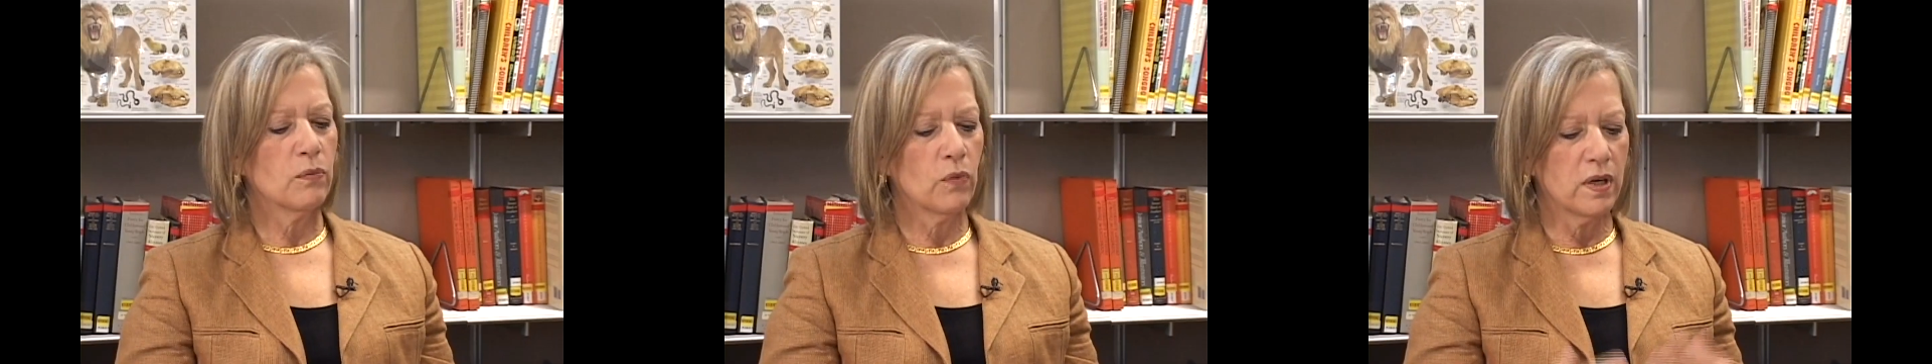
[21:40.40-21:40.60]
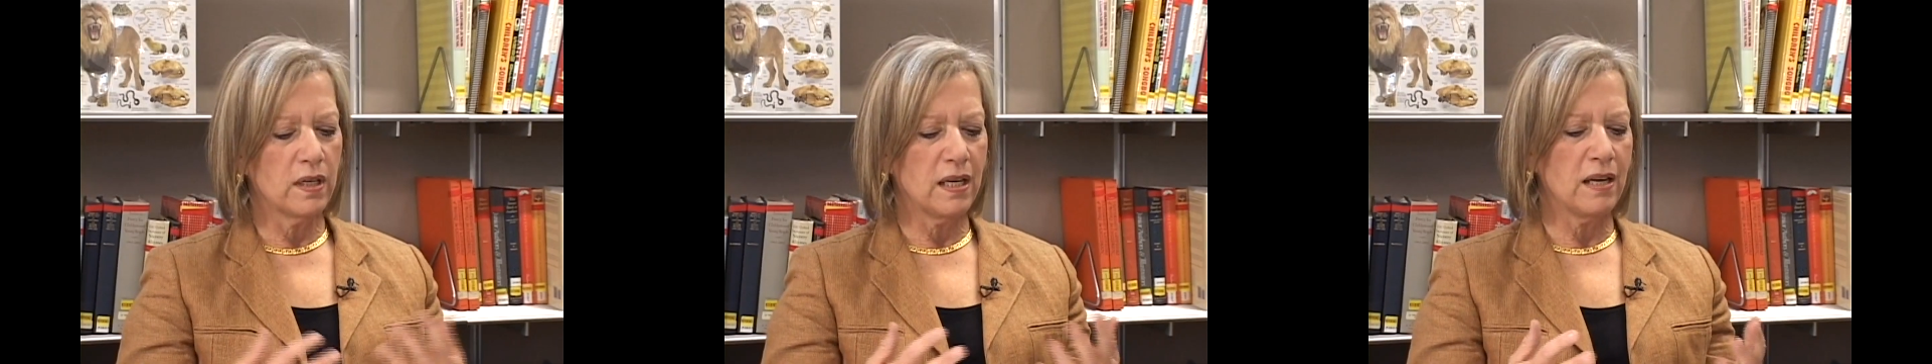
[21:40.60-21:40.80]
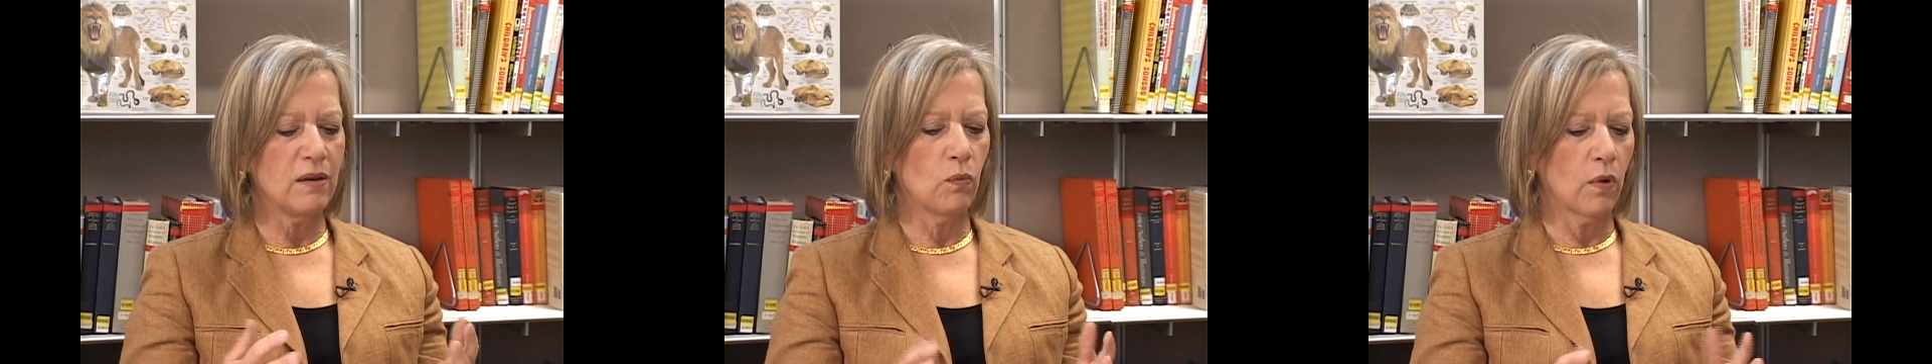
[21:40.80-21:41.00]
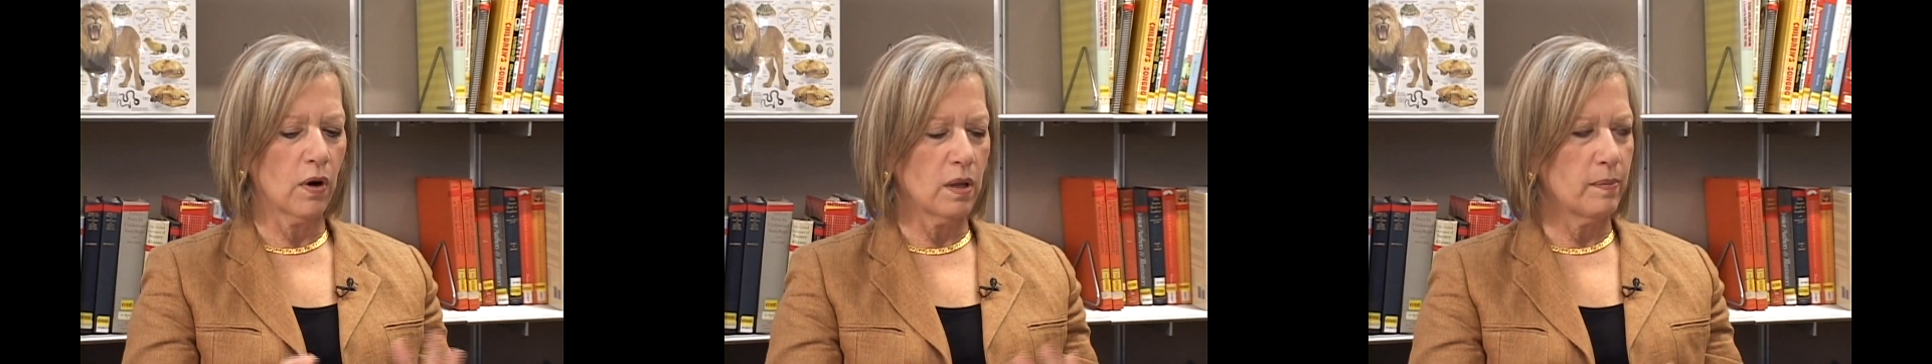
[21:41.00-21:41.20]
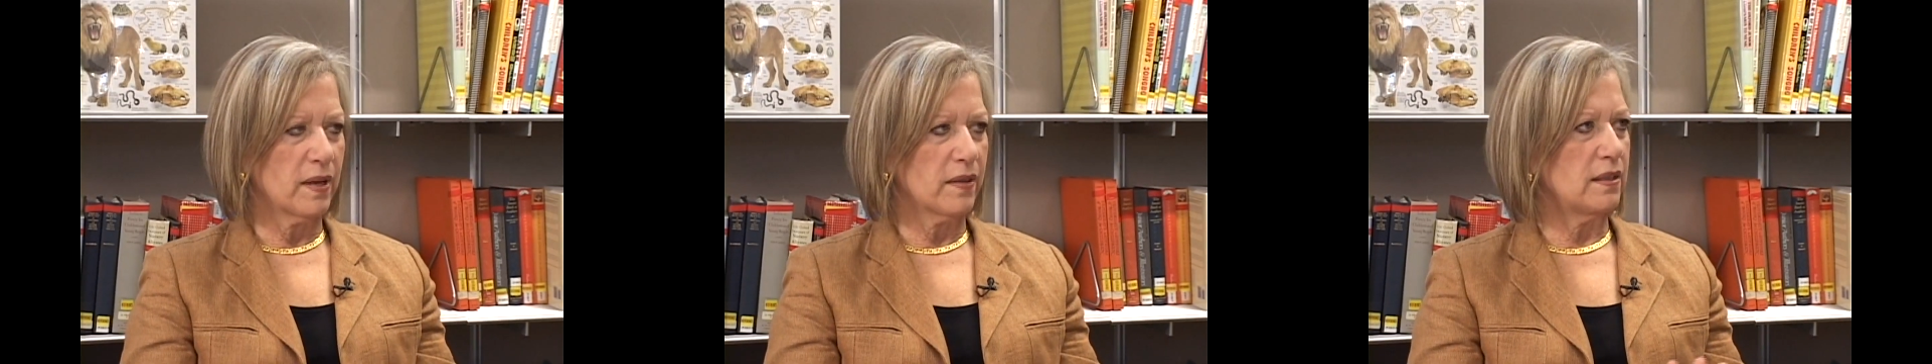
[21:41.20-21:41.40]
one needn't
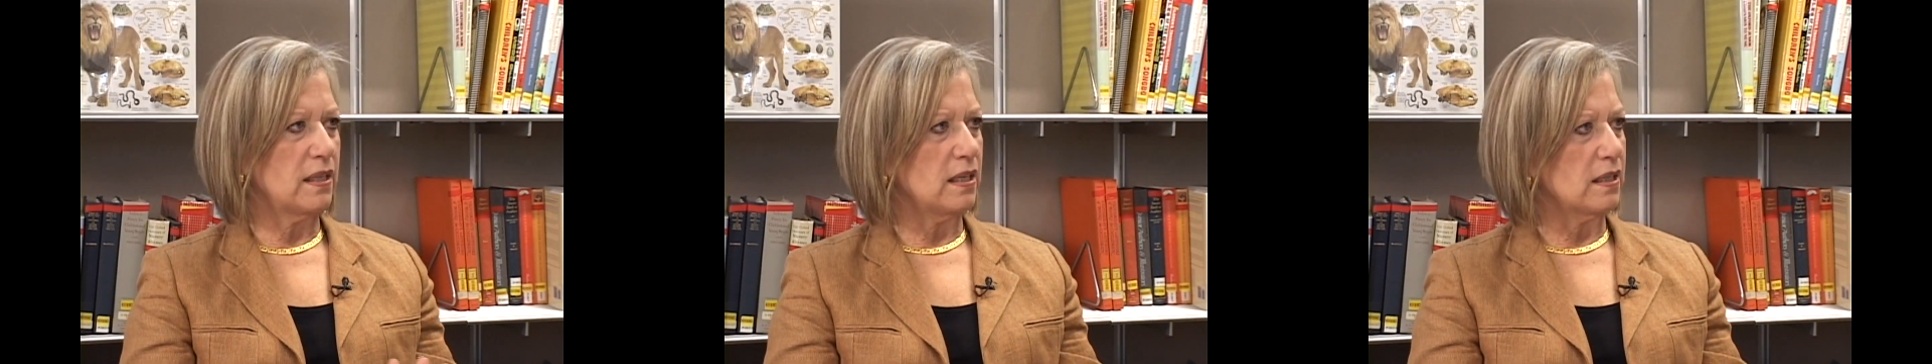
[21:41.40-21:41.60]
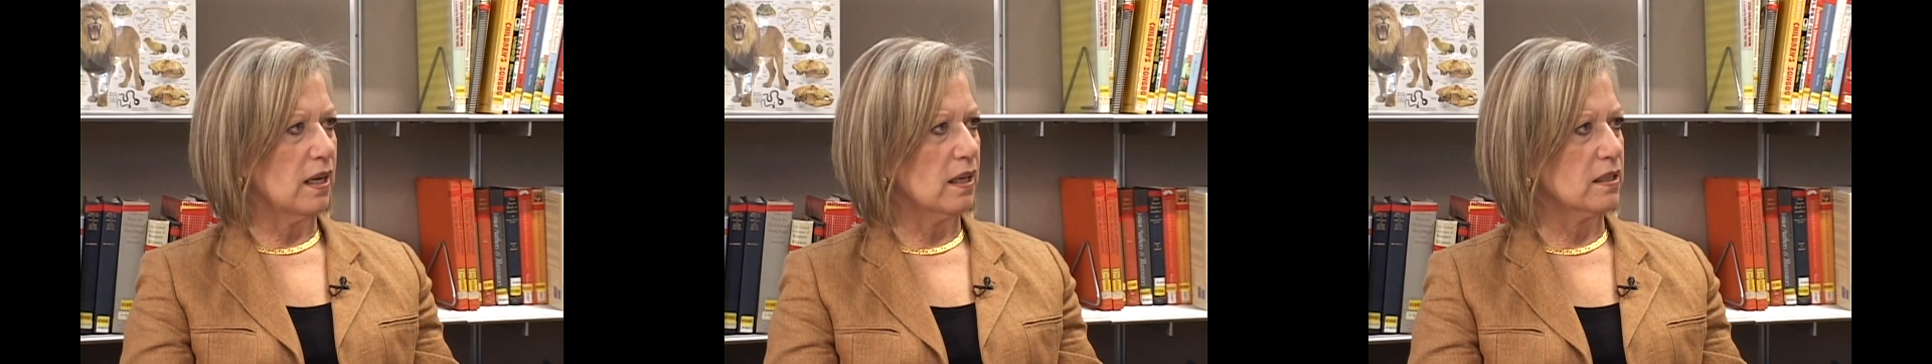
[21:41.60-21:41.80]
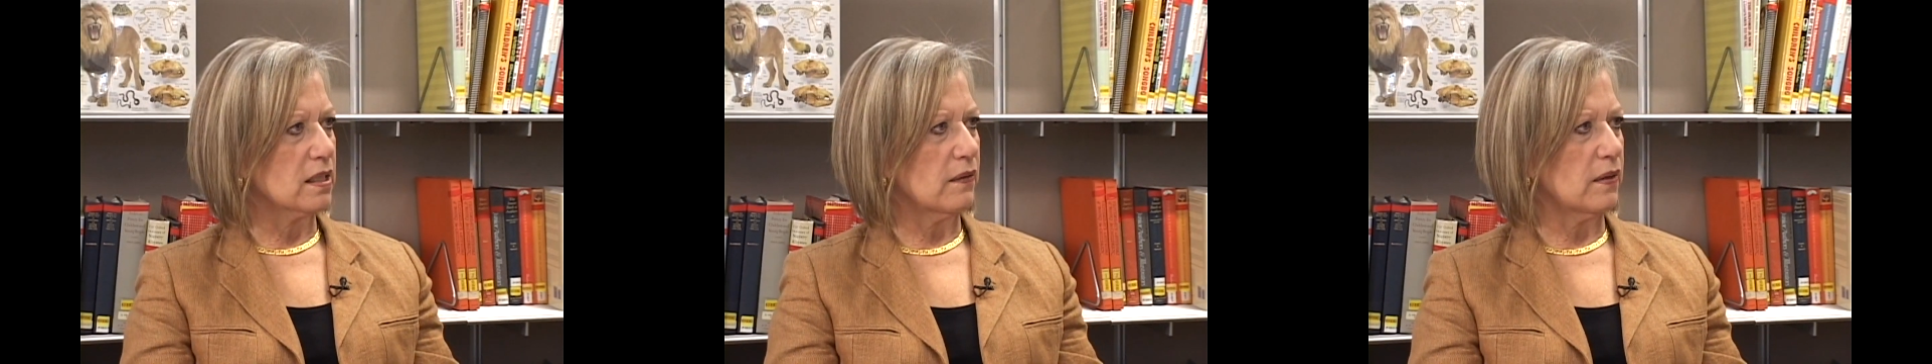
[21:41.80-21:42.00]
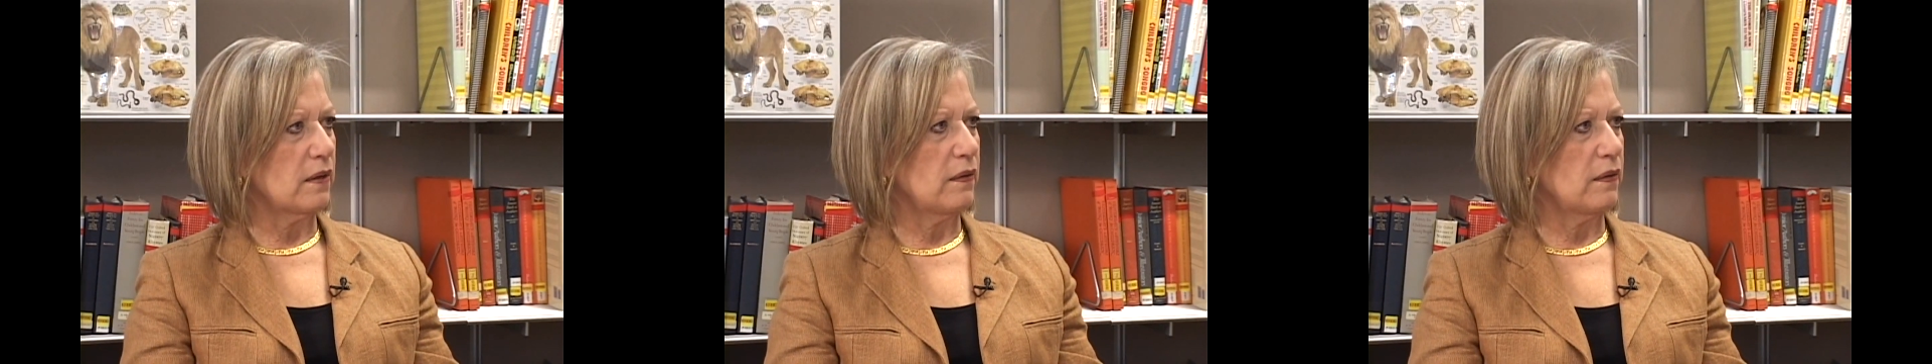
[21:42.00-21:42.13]
worry about the details of it.